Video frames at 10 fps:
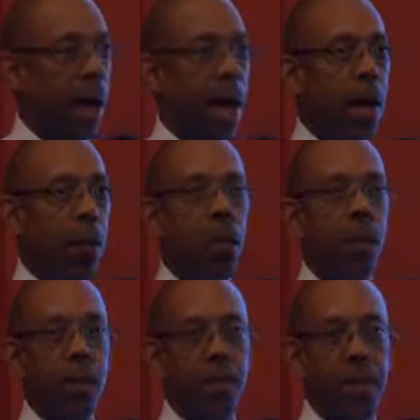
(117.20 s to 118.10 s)
I
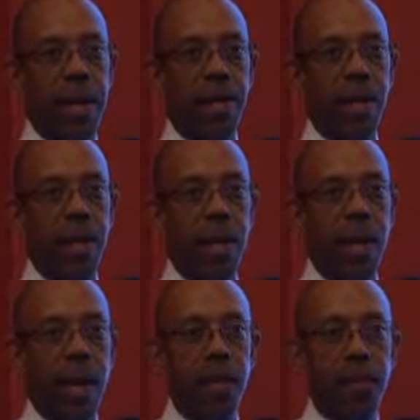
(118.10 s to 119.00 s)
awoke to face
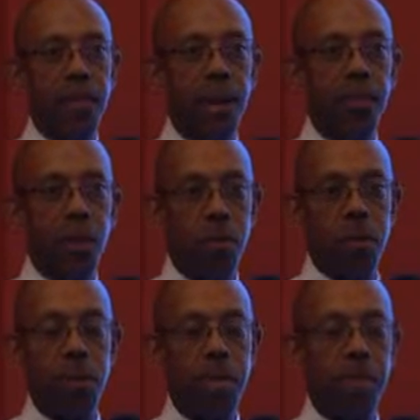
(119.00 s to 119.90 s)
a life of
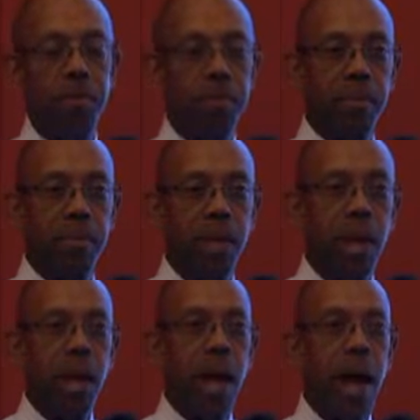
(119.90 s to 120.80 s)
service.
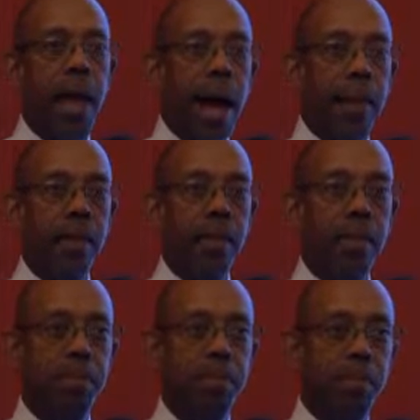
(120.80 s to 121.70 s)
I acted,
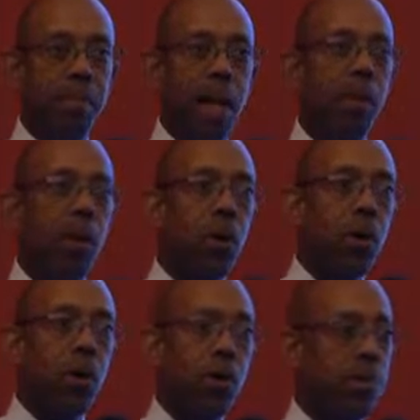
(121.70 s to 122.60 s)
and
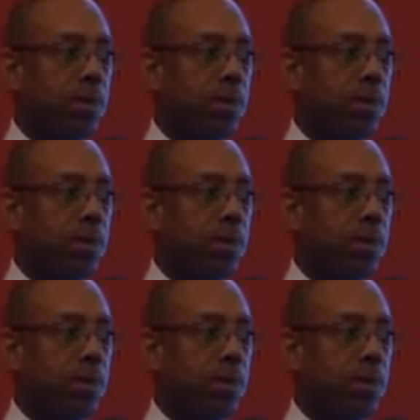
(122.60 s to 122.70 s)
behold,